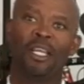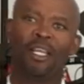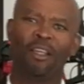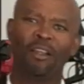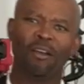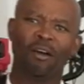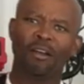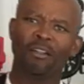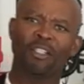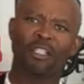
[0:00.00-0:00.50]

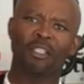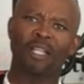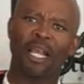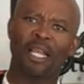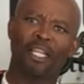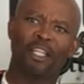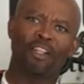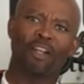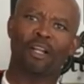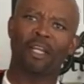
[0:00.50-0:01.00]
You know, just
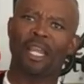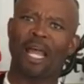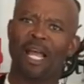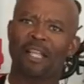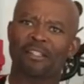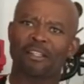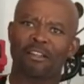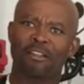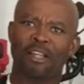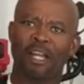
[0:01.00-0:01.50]
like in your
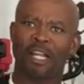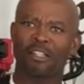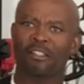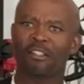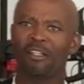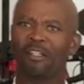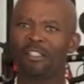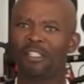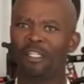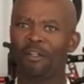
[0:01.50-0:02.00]
closet, you got
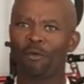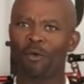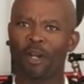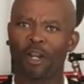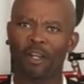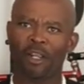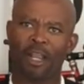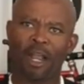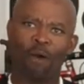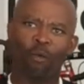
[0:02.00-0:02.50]
Sunday
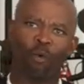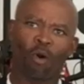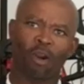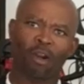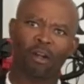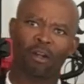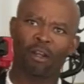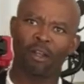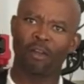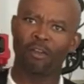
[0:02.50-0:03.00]
wear, you got
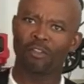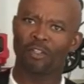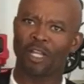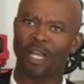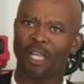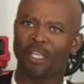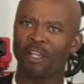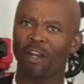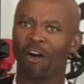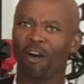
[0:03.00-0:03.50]
work clothes, you
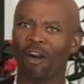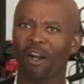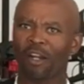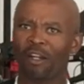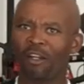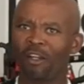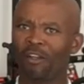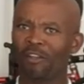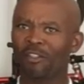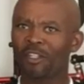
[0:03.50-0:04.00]
got yard
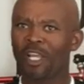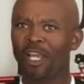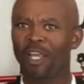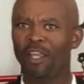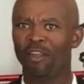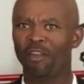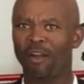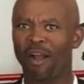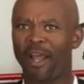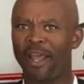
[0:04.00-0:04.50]
clothes,
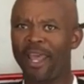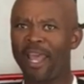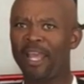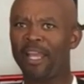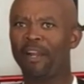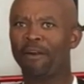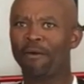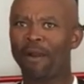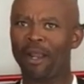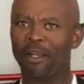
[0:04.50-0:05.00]
you got
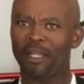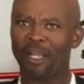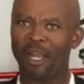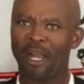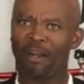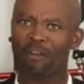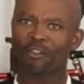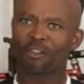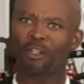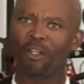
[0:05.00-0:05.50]
hanging around the
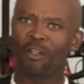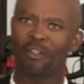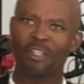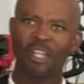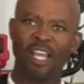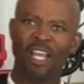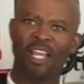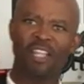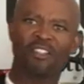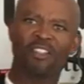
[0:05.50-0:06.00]
house clothes.
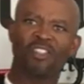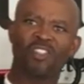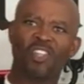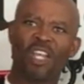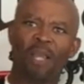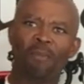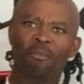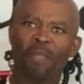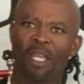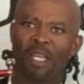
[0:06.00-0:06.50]
It's the
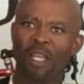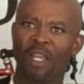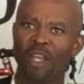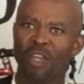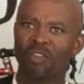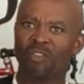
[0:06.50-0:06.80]
same thing.